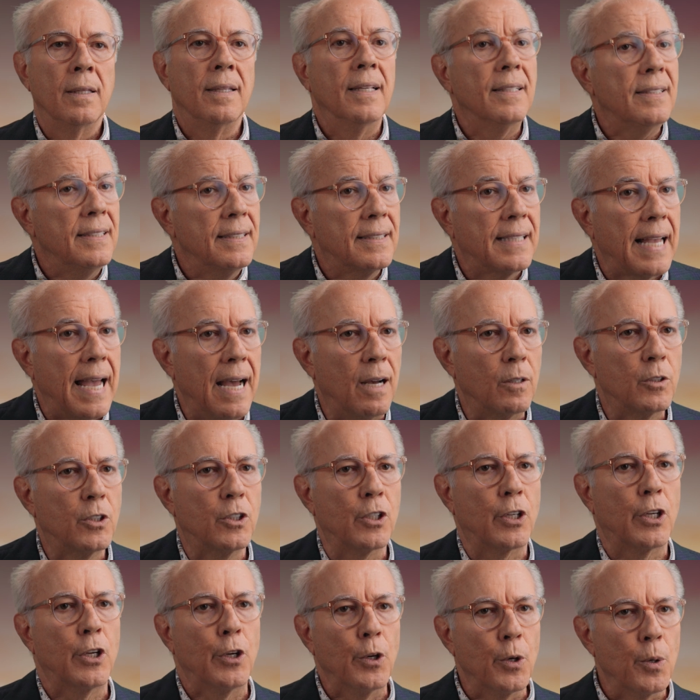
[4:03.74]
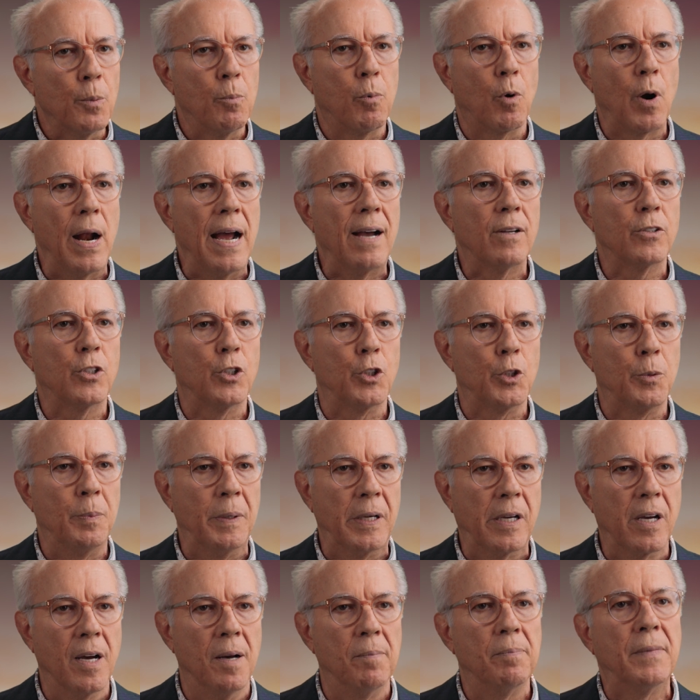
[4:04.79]
This is how secure browsers
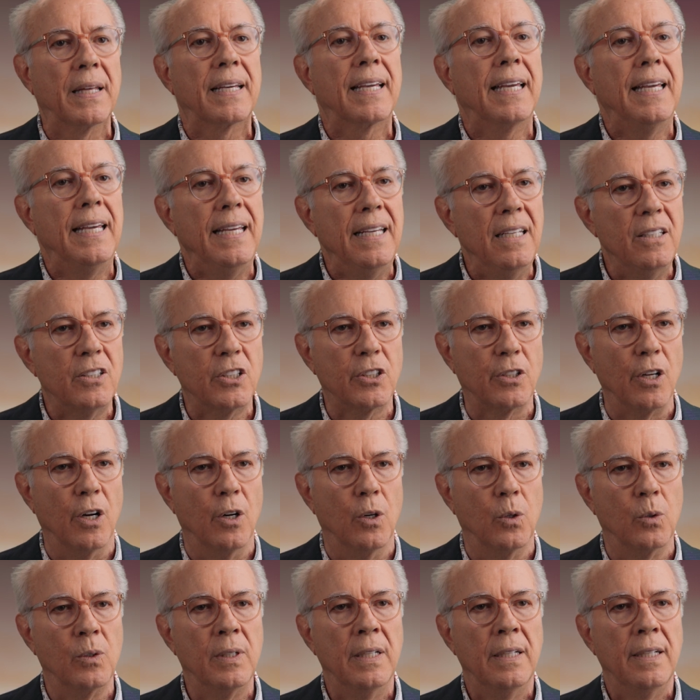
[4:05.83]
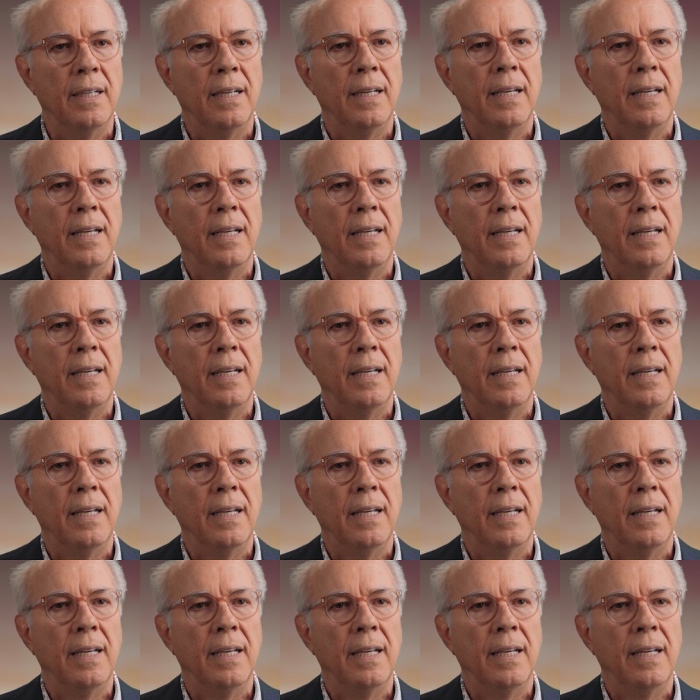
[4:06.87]
become the keystone